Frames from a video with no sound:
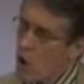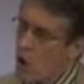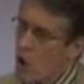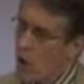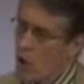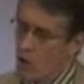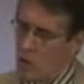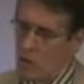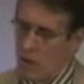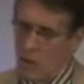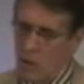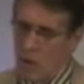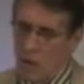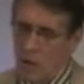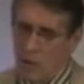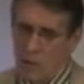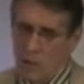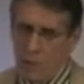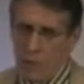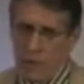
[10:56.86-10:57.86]
all
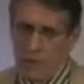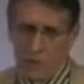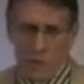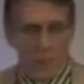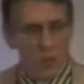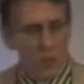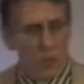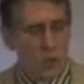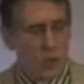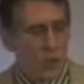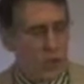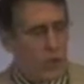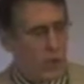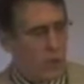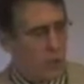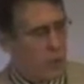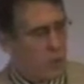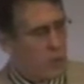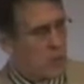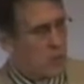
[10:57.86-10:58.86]
of the major
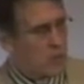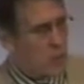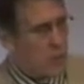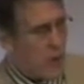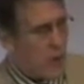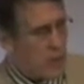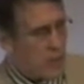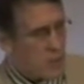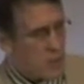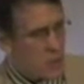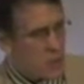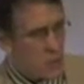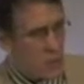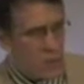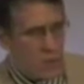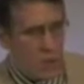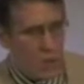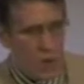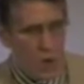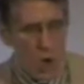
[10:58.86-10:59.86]
mission-critical business
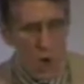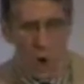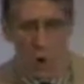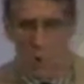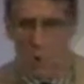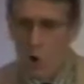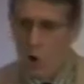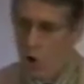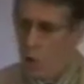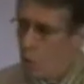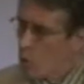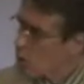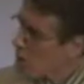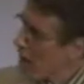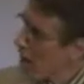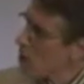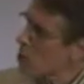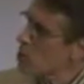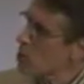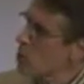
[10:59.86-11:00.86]
processes work
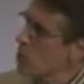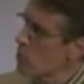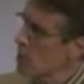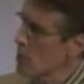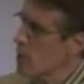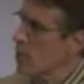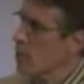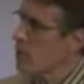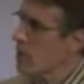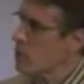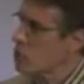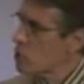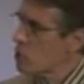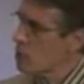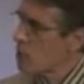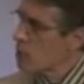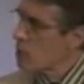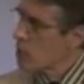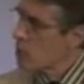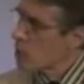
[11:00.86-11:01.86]
without human intervention
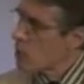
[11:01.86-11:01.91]
being